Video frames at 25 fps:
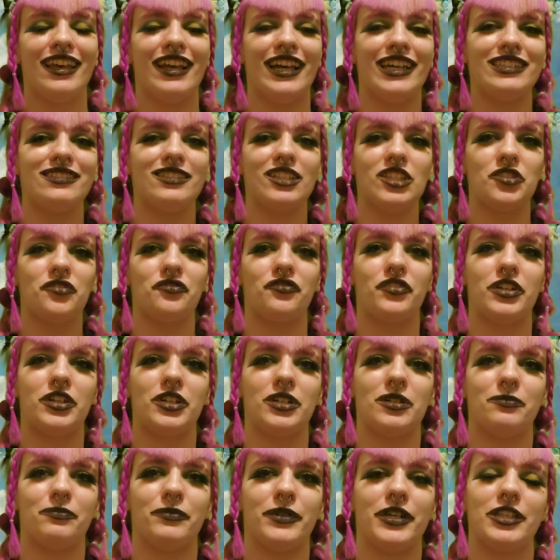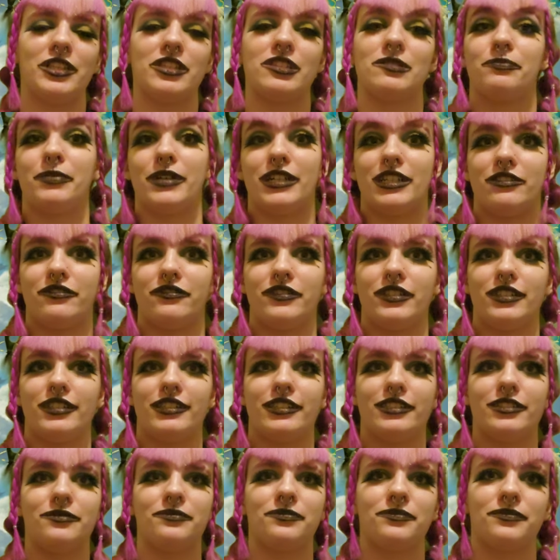In this film, it's
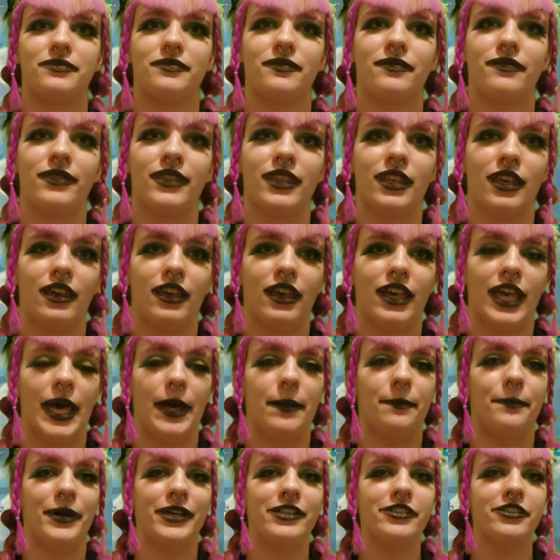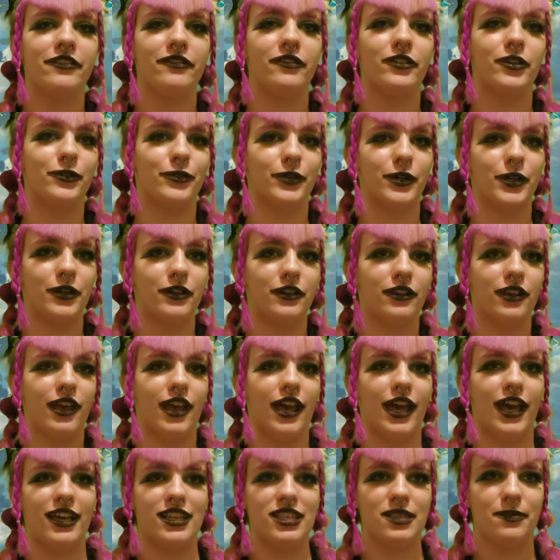pedophilia. A bunch of
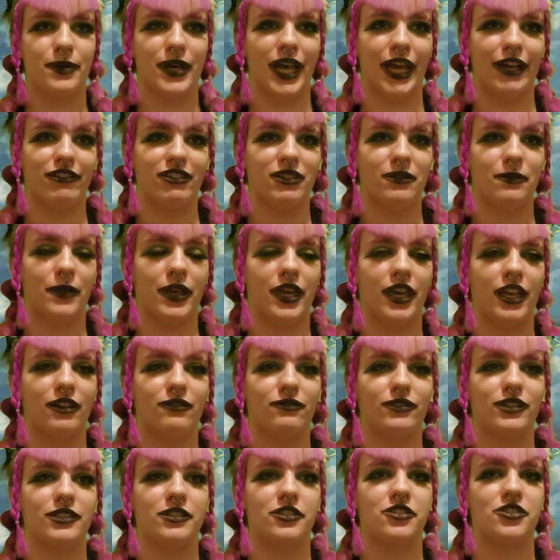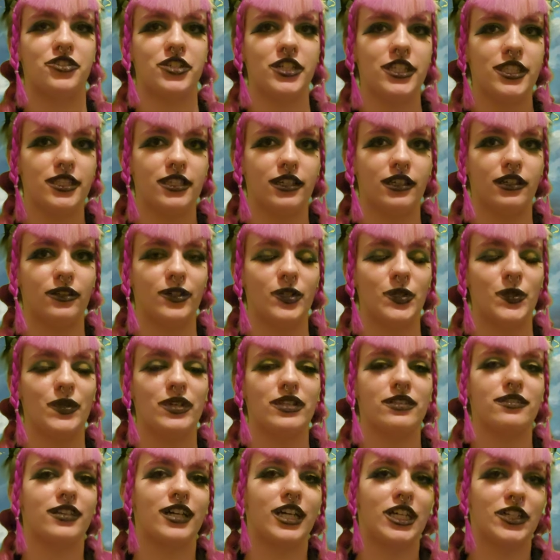grown-ass pirate men want Shita, who
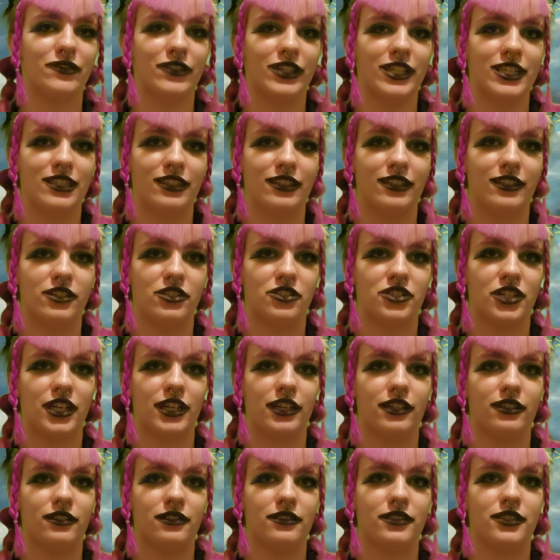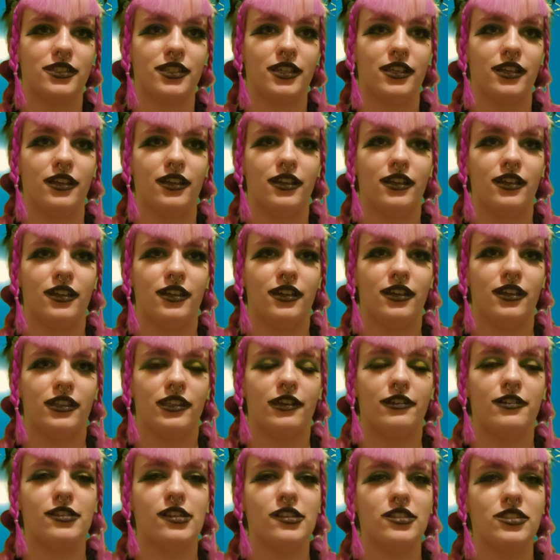is obviously a child.
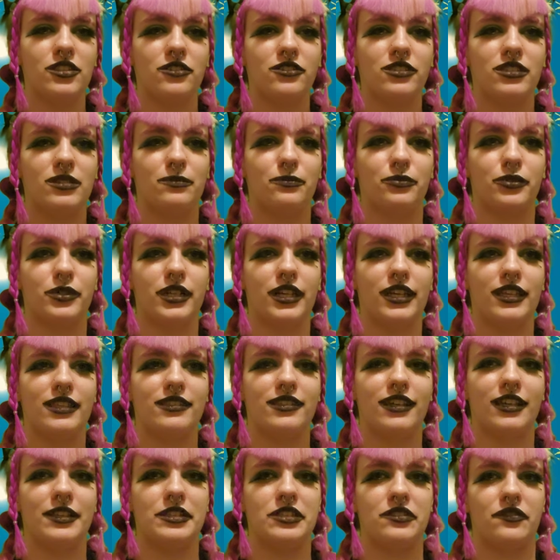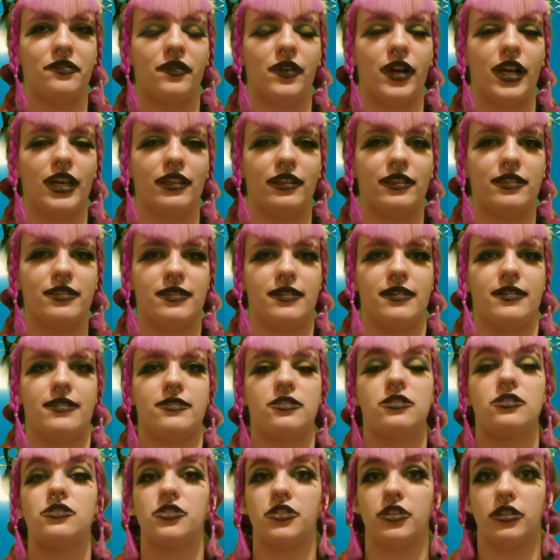There's also some pretty intense violence
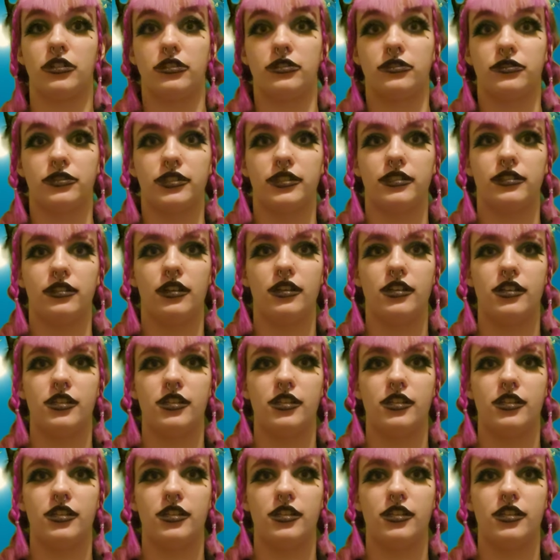against children.